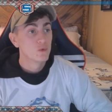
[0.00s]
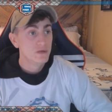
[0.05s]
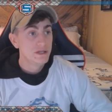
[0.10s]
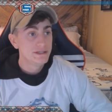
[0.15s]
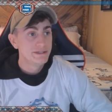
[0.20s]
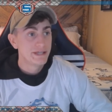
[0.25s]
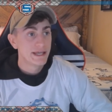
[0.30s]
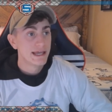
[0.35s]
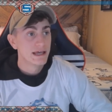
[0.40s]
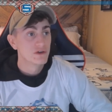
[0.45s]

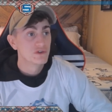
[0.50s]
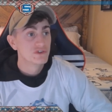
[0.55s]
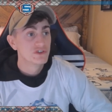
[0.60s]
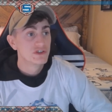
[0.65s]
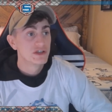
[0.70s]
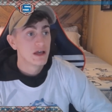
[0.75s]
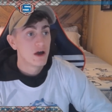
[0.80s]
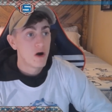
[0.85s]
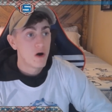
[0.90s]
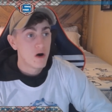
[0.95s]

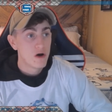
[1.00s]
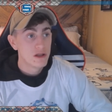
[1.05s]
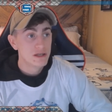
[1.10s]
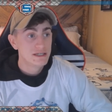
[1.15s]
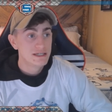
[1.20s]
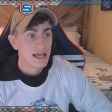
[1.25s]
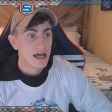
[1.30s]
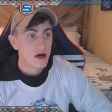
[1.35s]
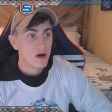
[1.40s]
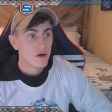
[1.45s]
retails
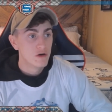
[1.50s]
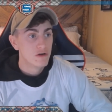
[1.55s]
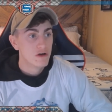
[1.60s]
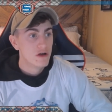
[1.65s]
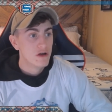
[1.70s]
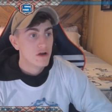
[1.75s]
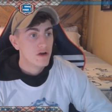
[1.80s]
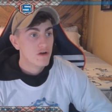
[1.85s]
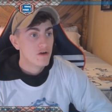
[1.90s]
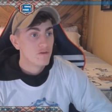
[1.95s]
on Dell
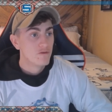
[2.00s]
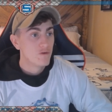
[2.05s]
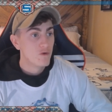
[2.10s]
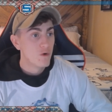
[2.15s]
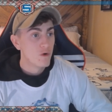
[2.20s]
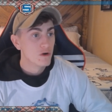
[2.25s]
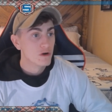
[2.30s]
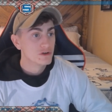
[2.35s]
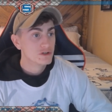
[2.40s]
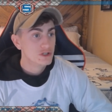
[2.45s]

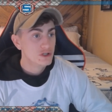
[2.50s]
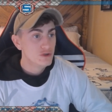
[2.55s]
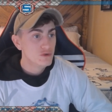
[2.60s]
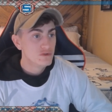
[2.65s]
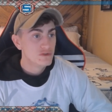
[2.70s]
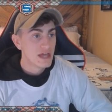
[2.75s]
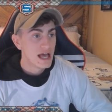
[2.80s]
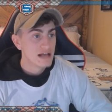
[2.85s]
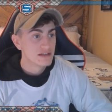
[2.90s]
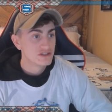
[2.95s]
for
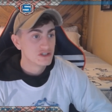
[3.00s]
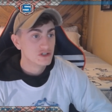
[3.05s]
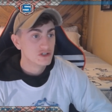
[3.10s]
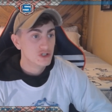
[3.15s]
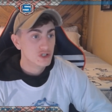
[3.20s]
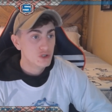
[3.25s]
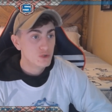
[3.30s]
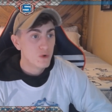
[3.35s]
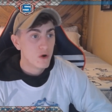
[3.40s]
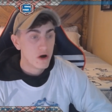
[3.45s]

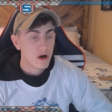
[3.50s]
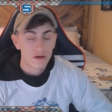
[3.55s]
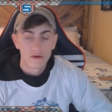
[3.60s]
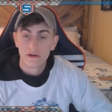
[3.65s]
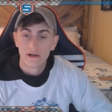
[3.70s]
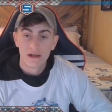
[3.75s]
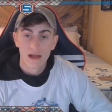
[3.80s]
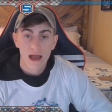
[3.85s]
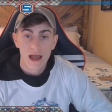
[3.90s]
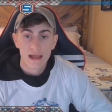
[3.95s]

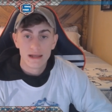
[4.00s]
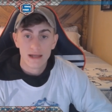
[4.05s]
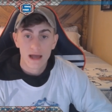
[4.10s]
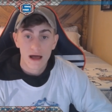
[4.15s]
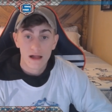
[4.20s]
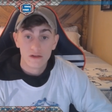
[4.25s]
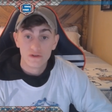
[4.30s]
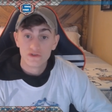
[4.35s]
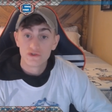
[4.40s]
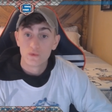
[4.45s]

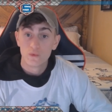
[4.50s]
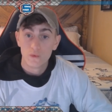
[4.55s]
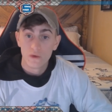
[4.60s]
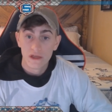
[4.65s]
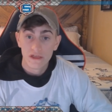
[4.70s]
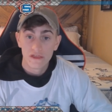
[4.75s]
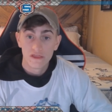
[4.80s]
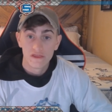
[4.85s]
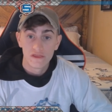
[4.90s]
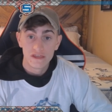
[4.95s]
$2,209
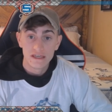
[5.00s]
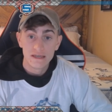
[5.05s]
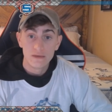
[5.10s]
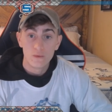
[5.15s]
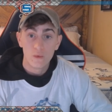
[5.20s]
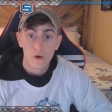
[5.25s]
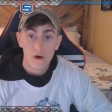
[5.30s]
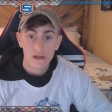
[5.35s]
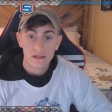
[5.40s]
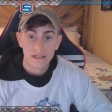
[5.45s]
with the
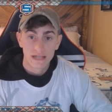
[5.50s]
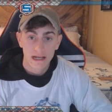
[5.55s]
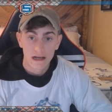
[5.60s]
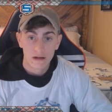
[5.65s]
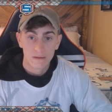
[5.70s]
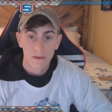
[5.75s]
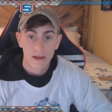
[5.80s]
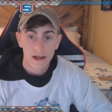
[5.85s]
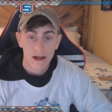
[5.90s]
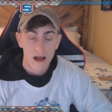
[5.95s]
one
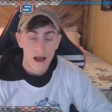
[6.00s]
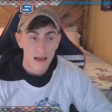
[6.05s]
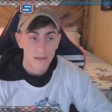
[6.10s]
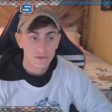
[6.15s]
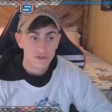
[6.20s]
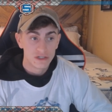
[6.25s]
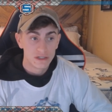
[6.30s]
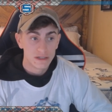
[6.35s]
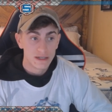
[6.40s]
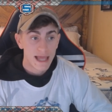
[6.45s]
terabyte
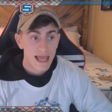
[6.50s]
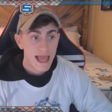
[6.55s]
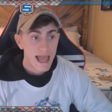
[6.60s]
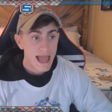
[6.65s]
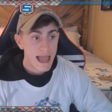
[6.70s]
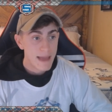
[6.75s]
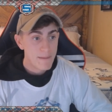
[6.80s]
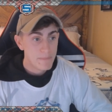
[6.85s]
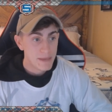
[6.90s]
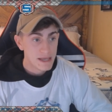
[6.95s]
option.
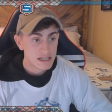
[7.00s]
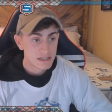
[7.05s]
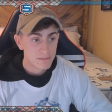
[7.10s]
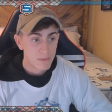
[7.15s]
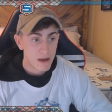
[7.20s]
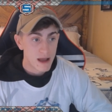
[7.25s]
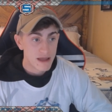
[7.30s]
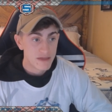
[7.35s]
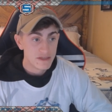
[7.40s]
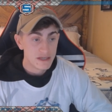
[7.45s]
At Best
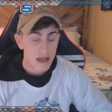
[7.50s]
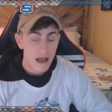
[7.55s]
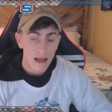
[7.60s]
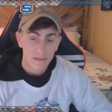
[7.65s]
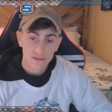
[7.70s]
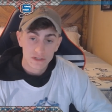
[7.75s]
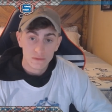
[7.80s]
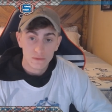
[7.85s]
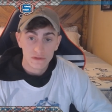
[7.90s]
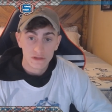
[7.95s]
Buy, the
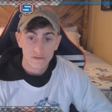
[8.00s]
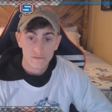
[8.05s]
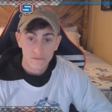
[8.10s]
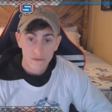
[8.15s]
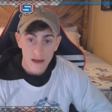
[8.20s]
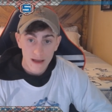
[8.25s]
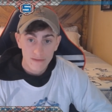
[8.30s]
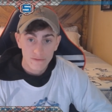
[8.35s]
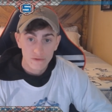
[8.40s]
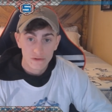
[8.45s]
option with the
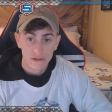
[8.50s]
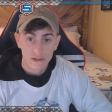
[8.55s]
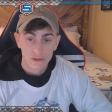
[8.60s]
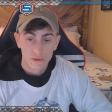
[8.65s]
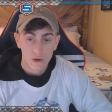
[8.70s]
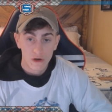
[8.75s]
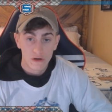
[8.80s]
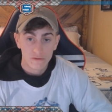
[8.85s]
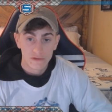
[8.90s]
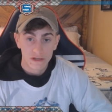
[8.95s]

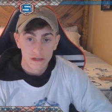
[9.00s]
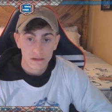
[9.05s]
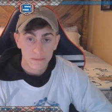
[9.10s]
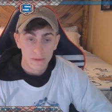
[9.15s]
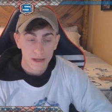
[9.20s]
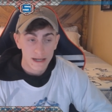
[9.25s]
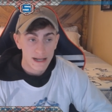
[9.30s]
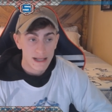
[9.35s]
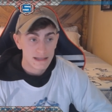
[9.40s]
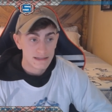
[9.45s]
512
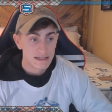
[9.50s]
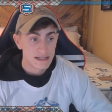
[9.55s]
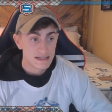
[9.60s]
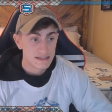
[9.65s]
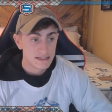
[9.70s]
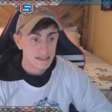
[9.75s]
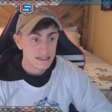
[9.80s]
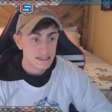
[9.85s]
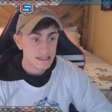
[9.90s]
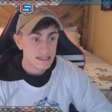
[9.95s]
gigabyte
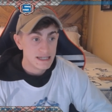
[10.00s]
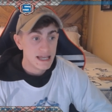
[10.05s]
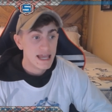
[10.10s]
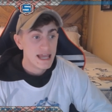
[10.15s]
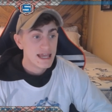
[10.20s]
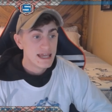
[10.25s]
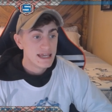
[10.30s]
SSD